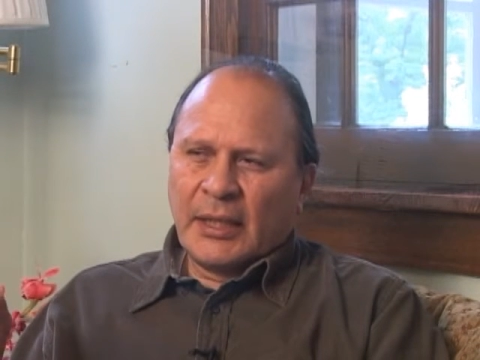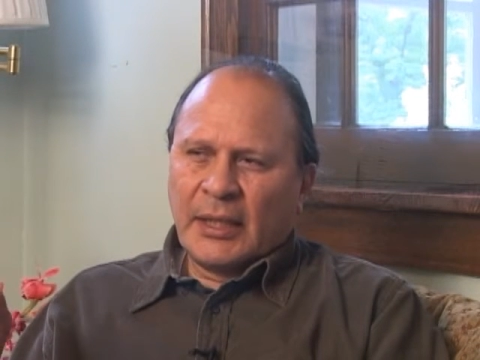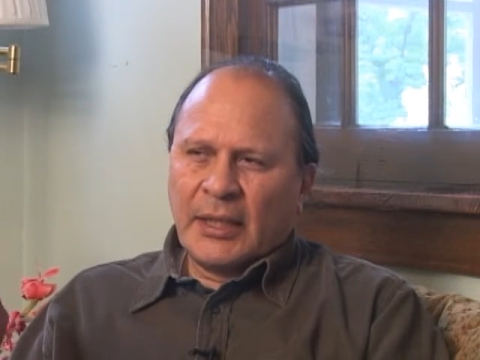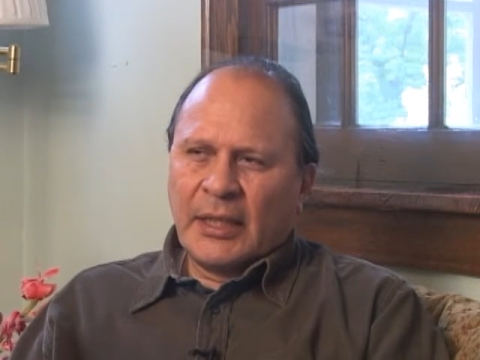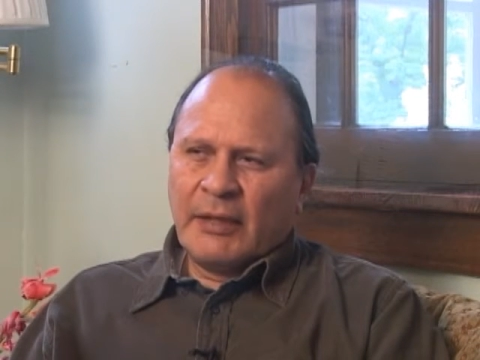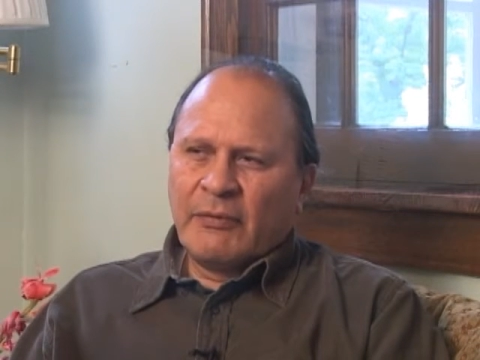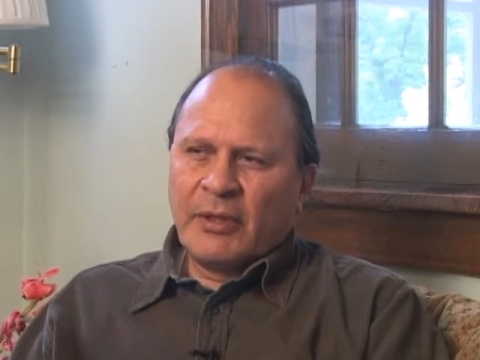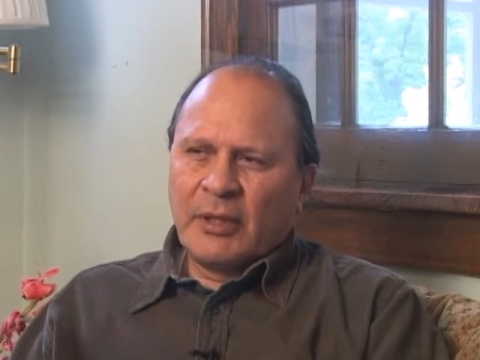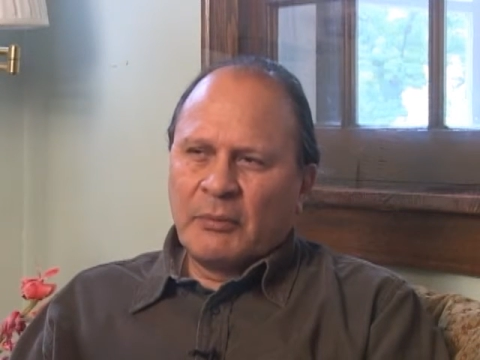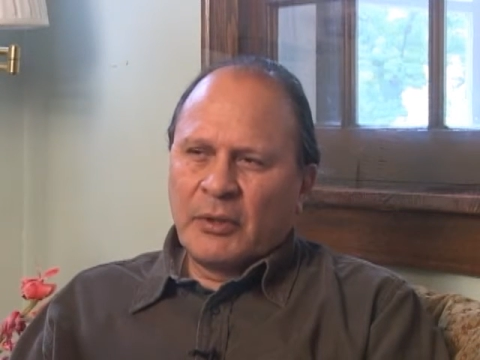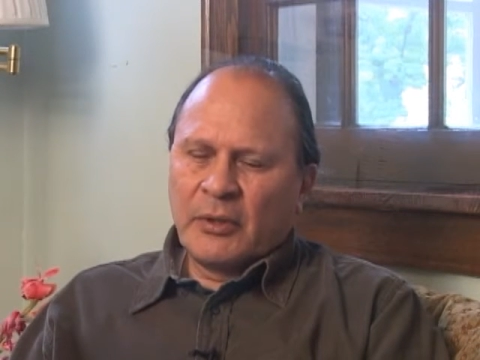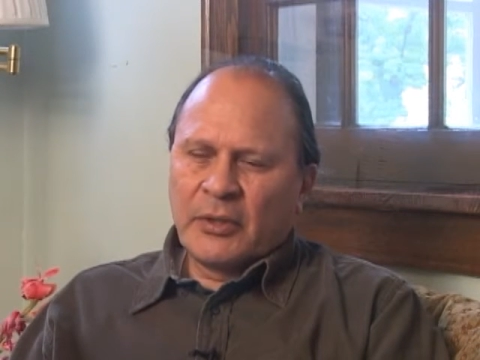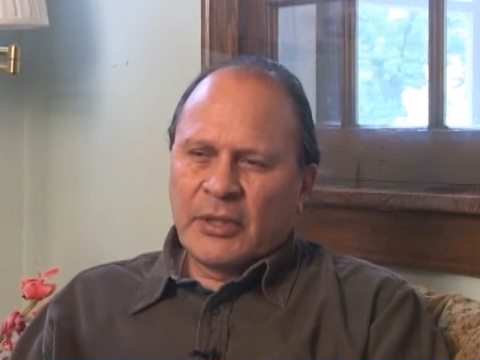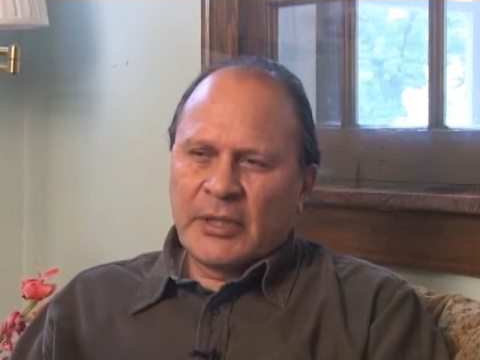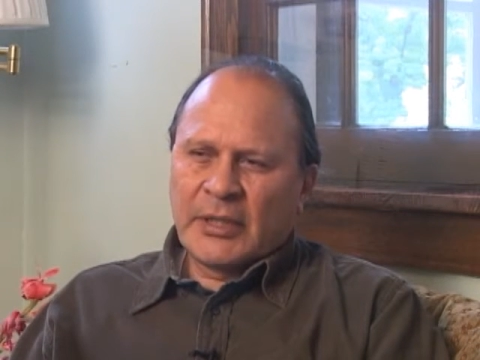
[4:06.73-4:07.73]
in even the
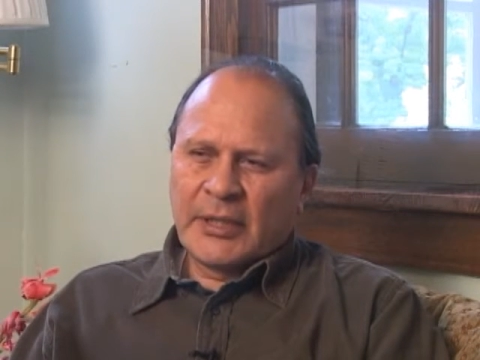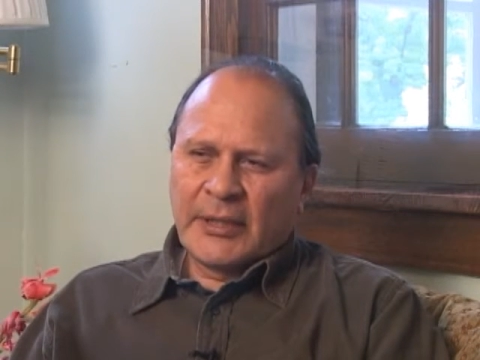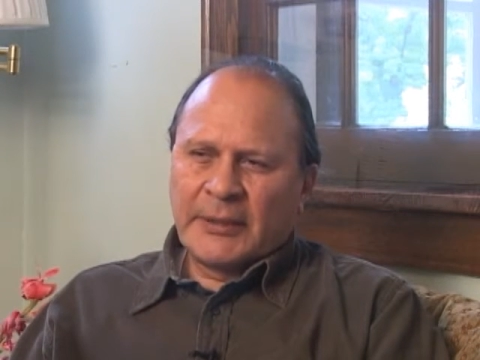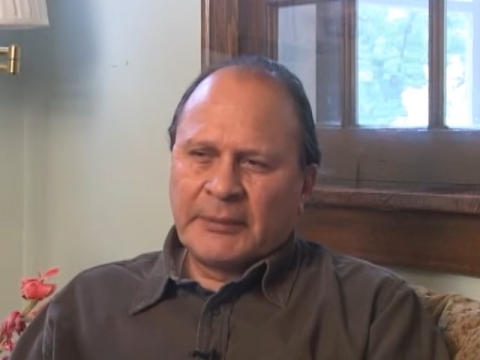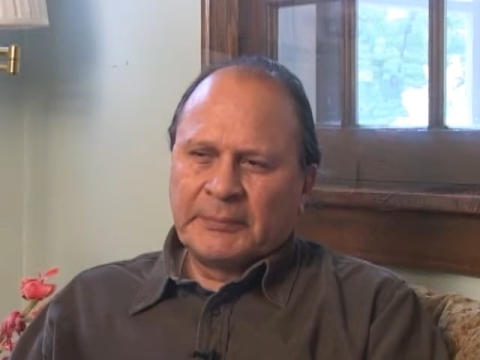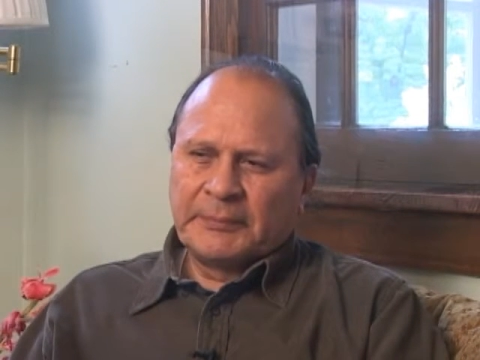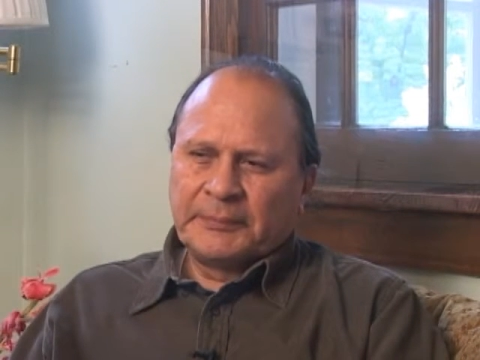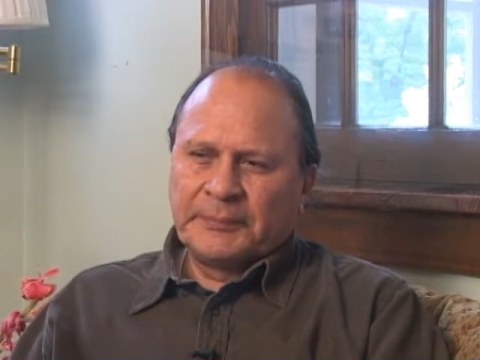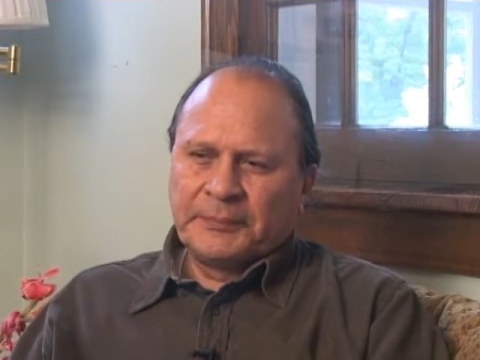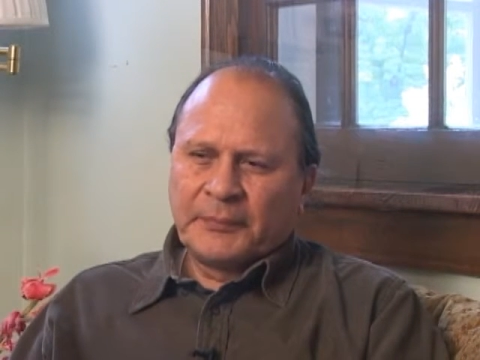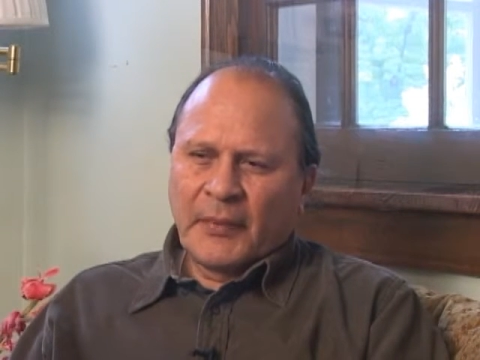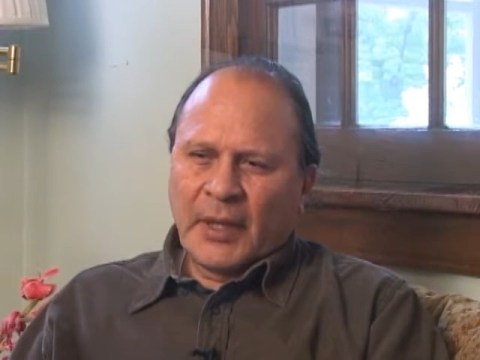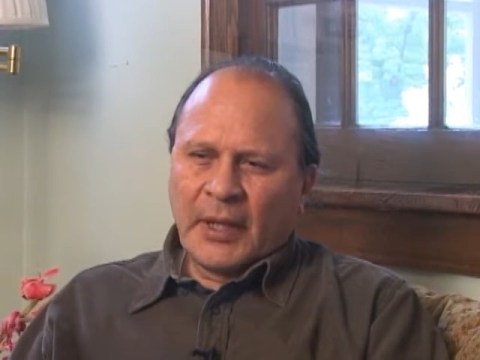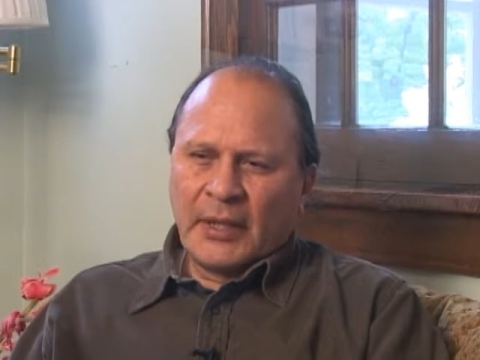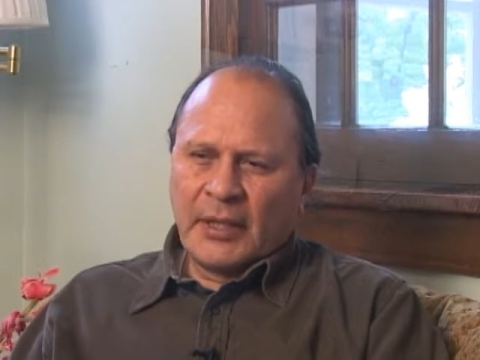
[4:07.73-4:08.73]
most um,
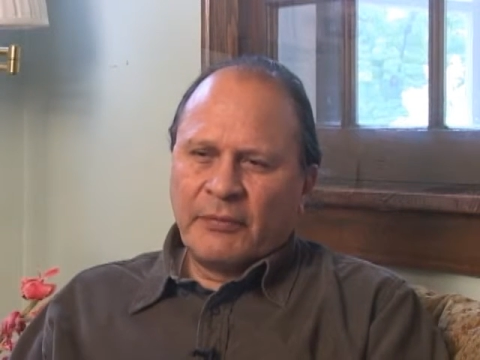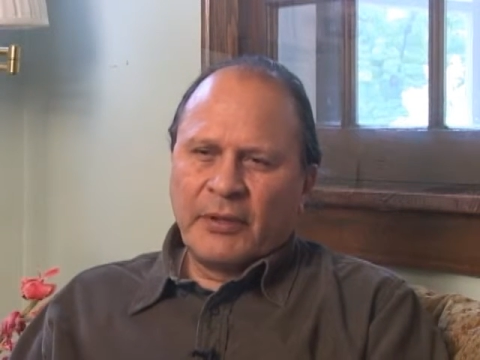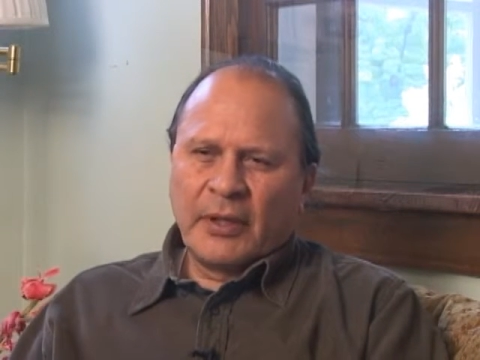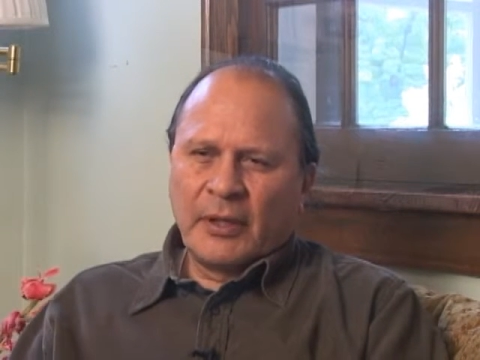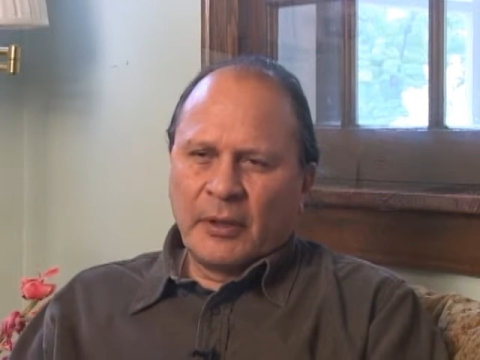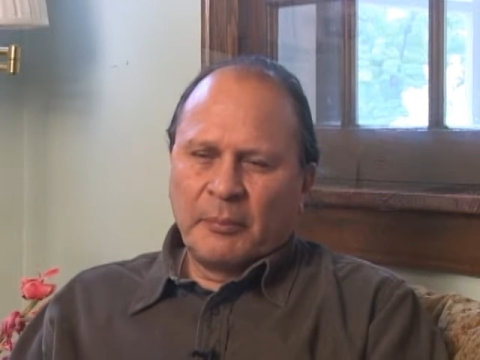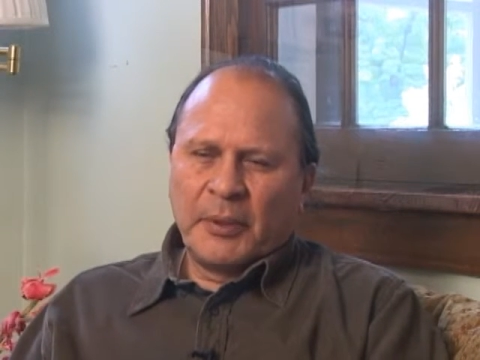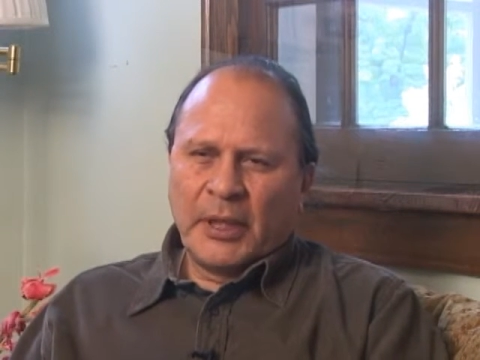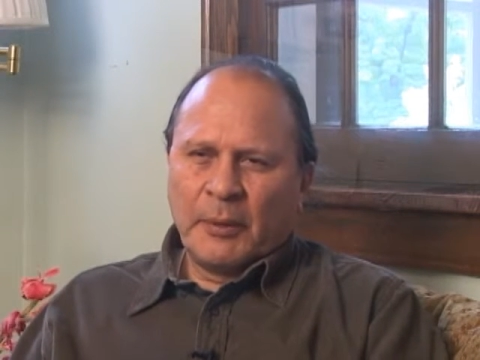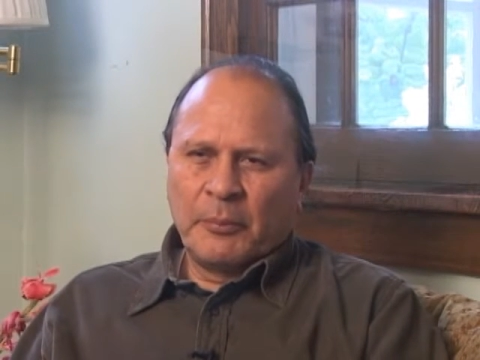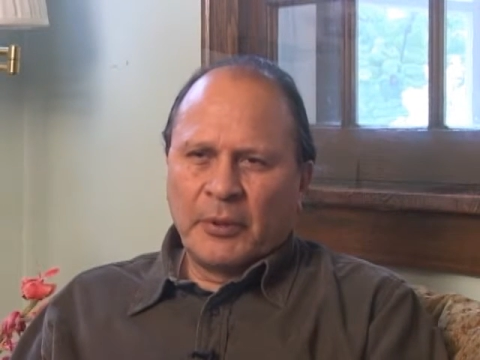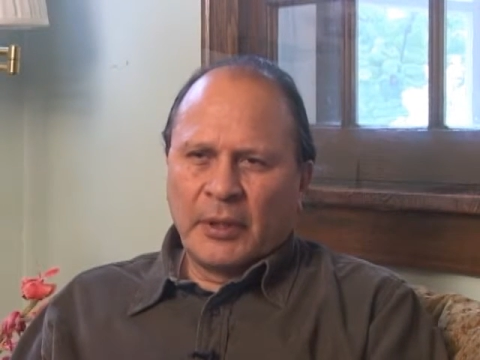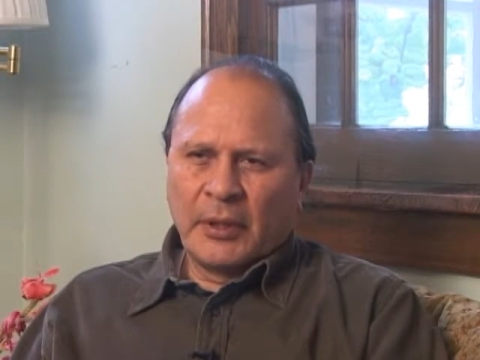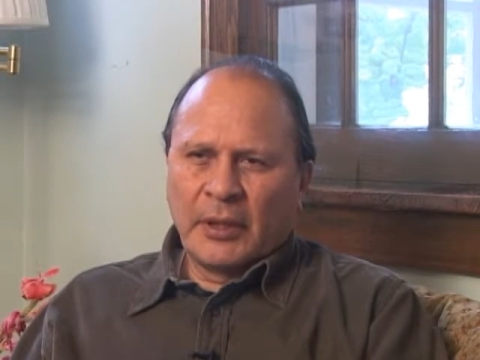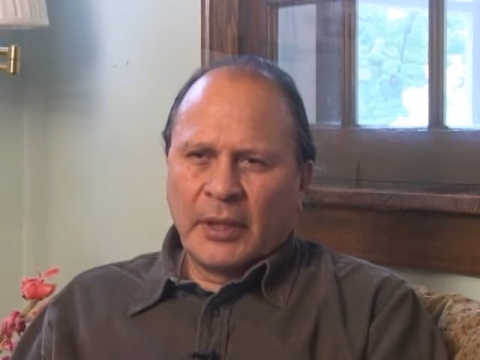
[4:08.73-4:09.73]
difficult
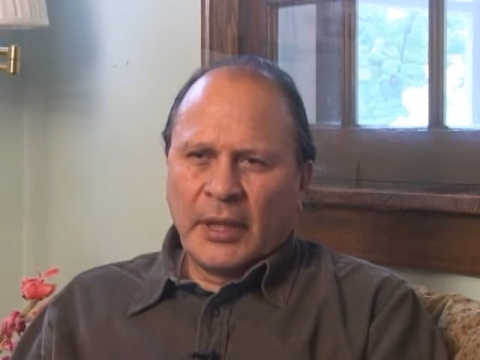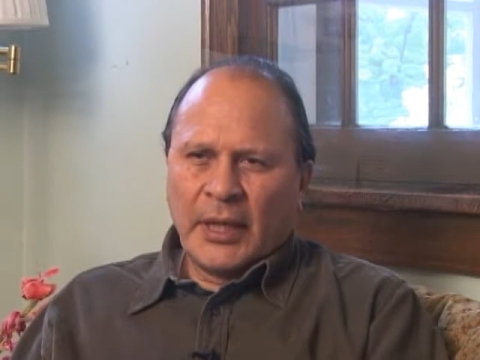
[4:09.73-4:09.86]
people,